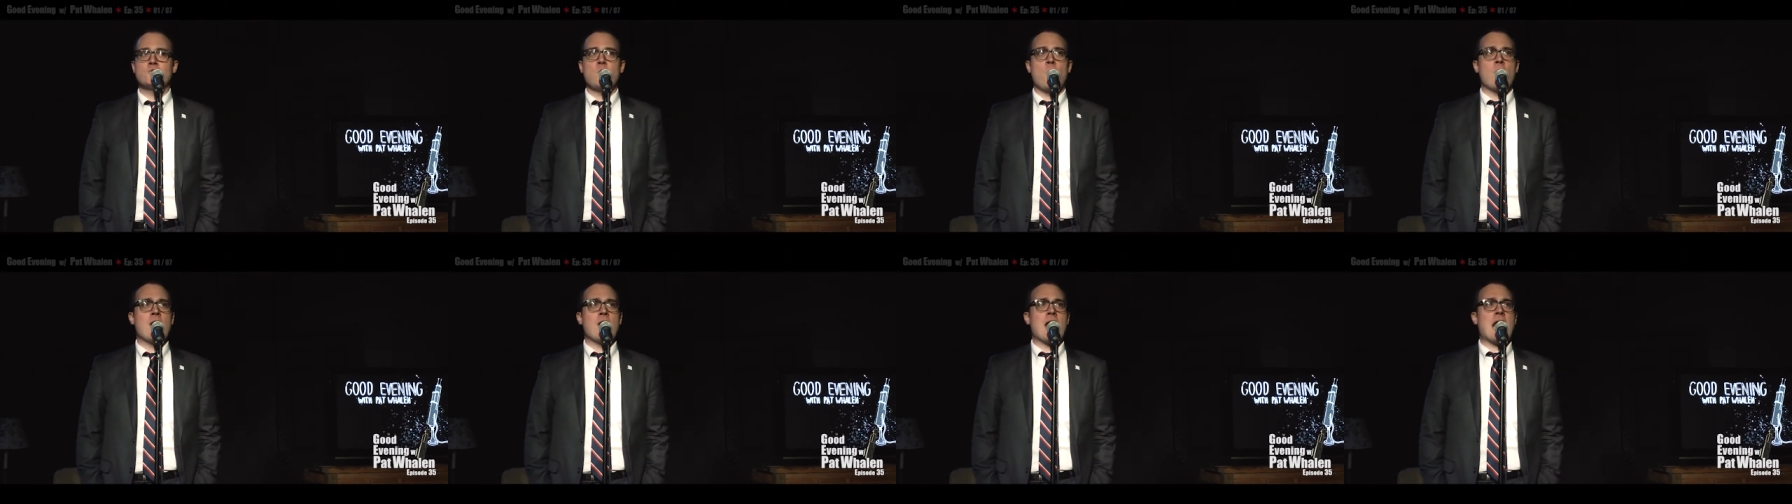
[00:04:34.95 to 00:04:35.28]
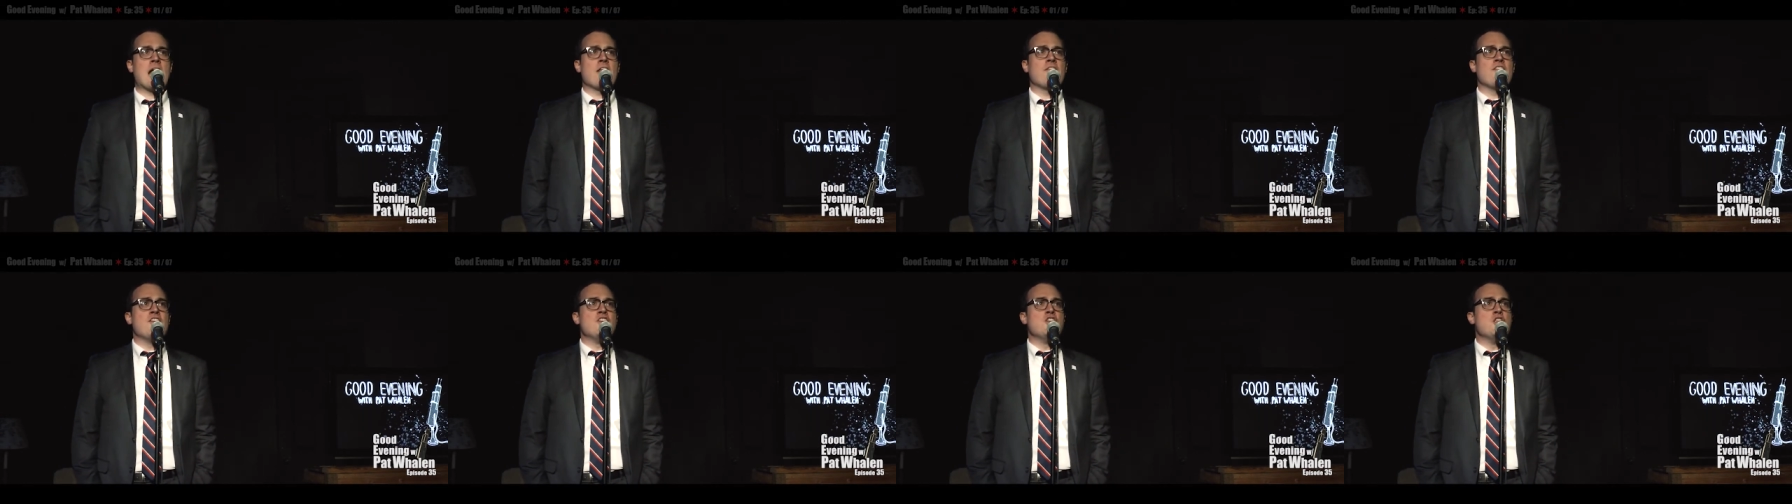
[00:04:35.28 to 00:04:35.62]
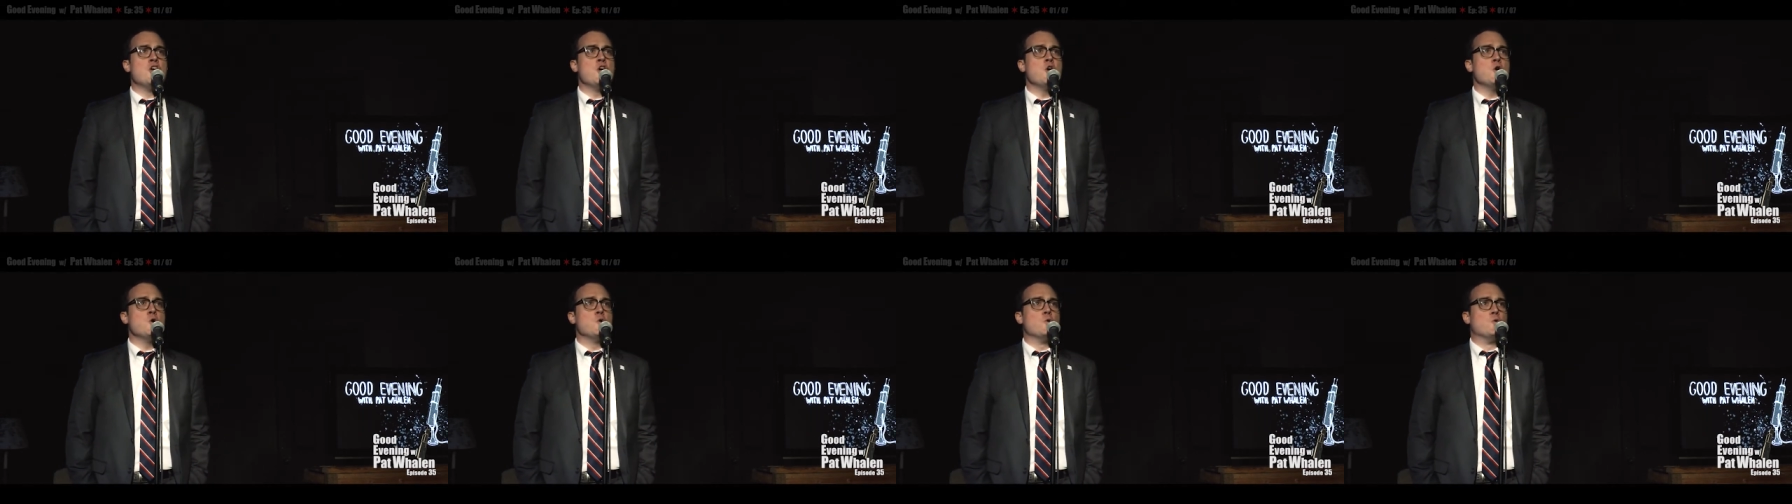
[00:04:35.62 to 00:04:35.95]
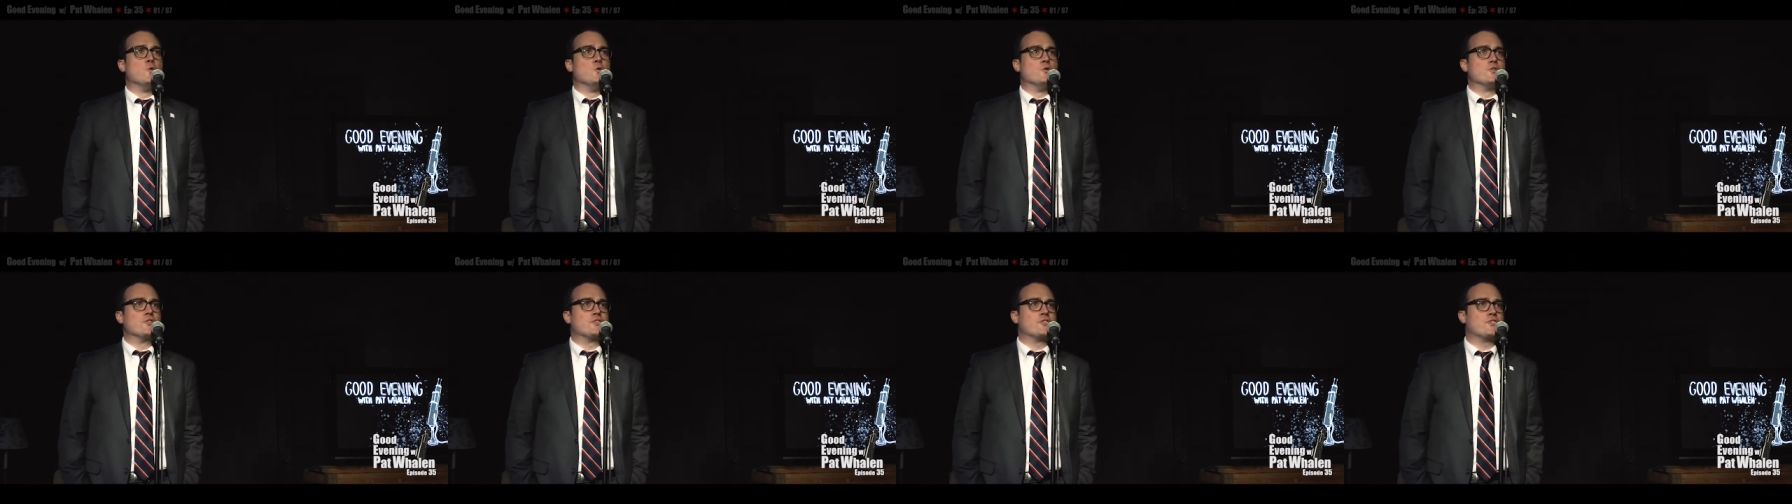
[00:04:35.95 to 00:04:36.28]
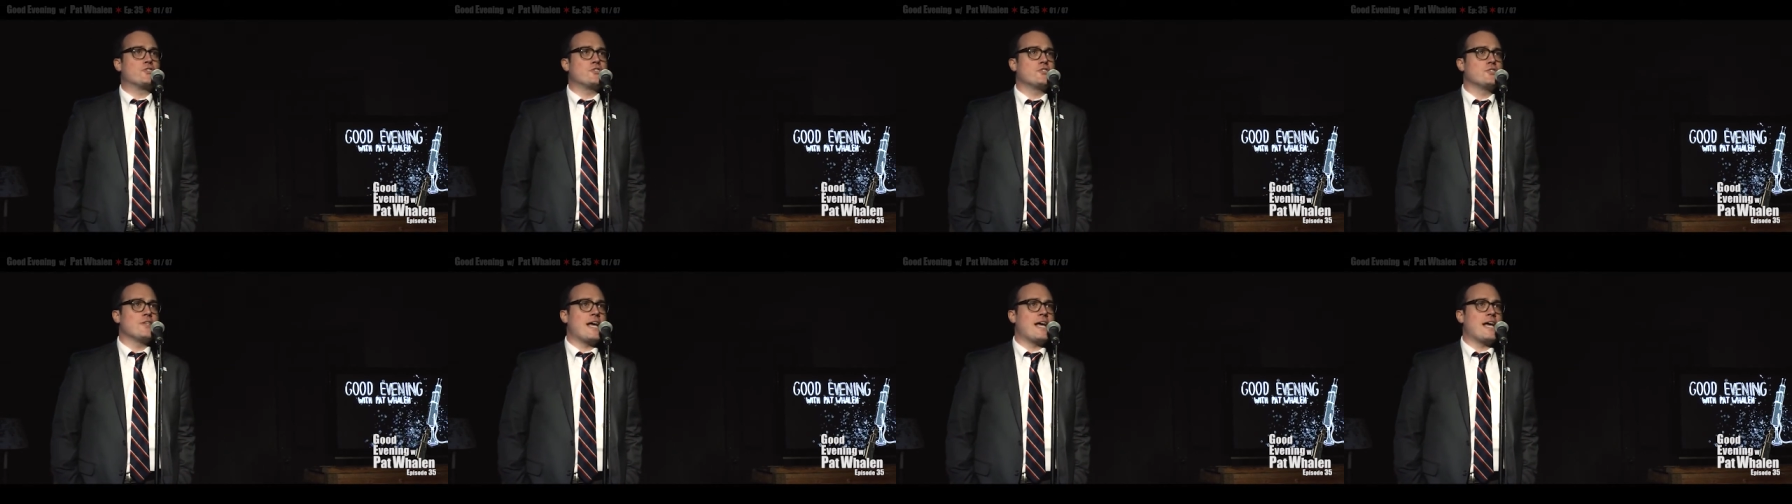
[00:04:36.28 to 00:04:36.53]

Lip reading: going on in the news?